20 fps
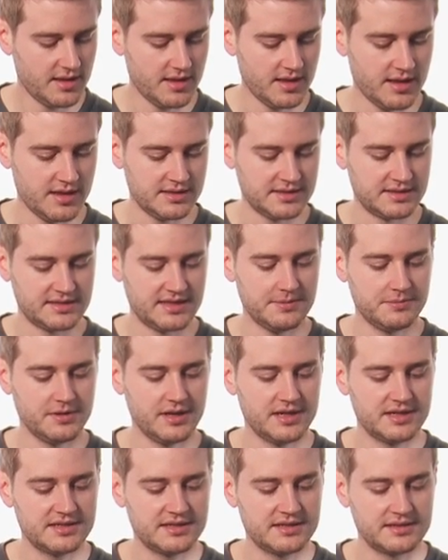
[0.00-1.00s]
it
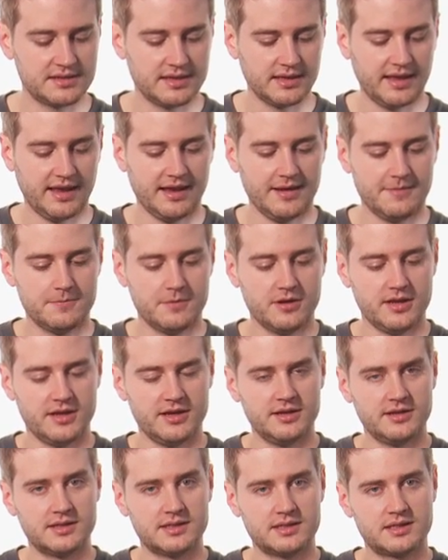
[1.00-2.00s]
stabilizes the camera
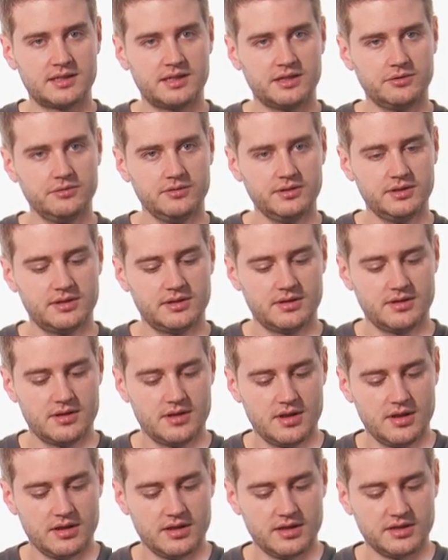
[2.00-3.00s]
in its tilt,
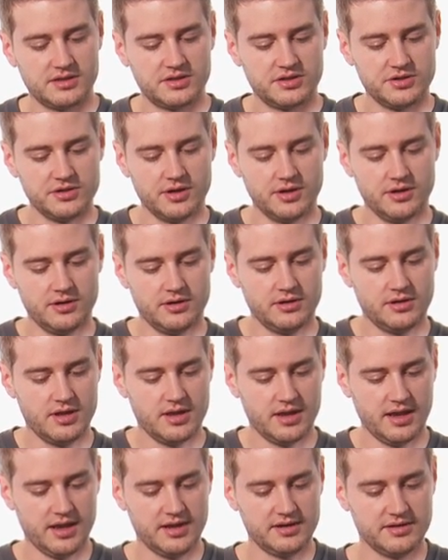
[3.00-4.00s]
its yaw,
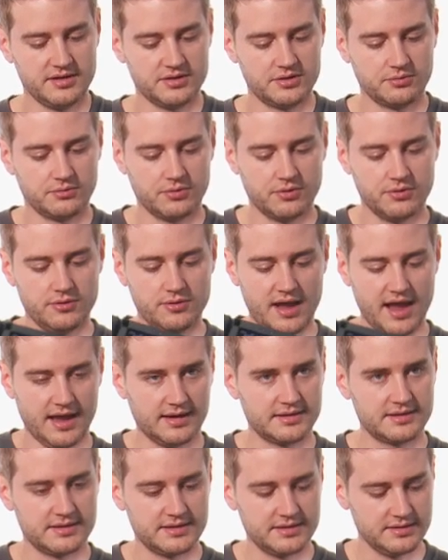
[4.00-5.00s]
and its roll
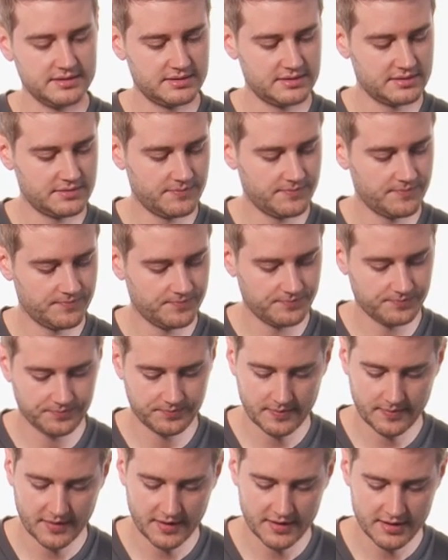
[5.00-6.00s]
axes.
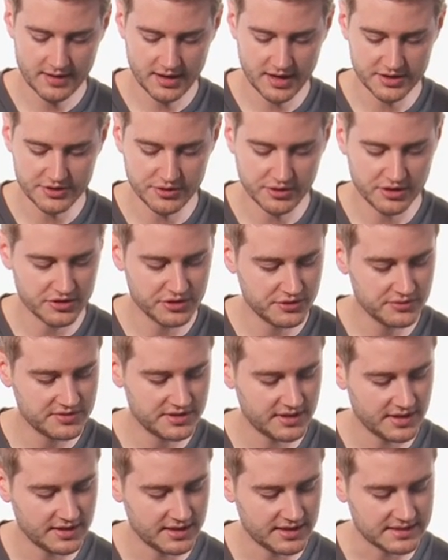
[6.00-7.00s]
And you can use
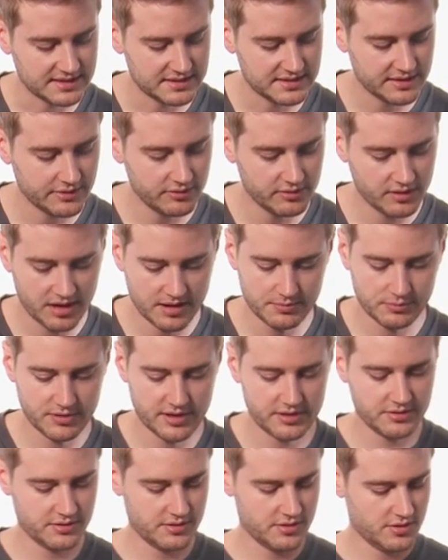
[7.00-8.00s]
it in a single
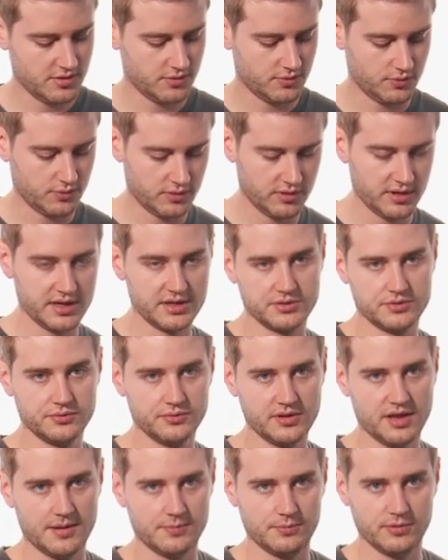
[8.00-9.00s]
operator or a
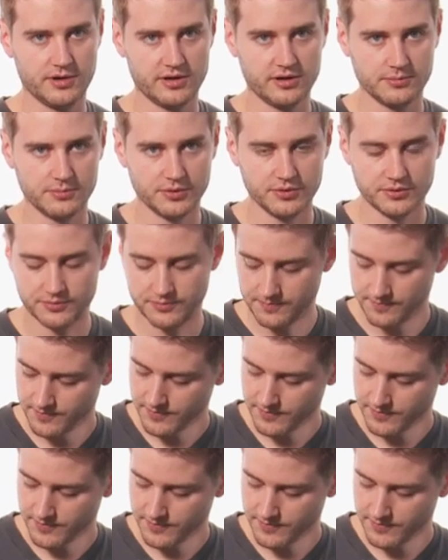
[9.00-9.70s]
dual operator mode.